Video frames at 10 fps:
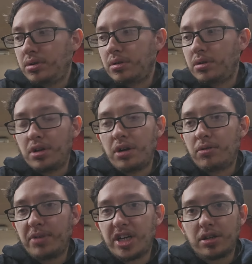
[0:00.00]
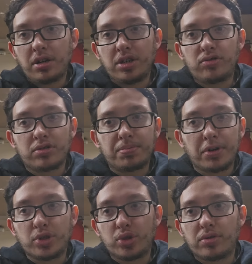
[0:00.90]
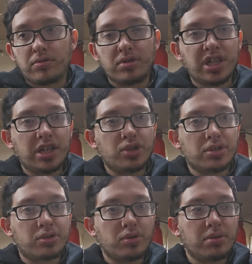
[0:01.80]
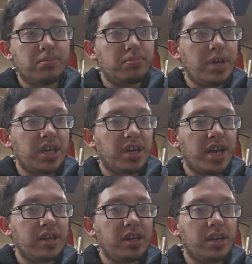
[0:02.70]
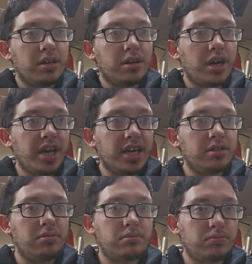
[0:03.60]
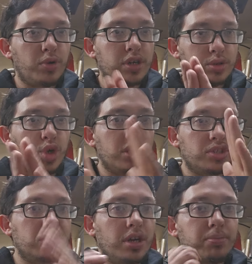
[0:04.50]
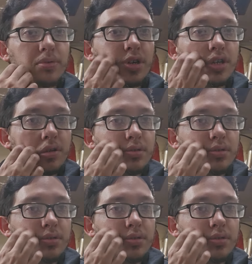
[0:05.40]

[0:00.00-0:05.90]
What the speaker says: No amount of nitrous pressure through an engine is going to make a head where it tries to separate.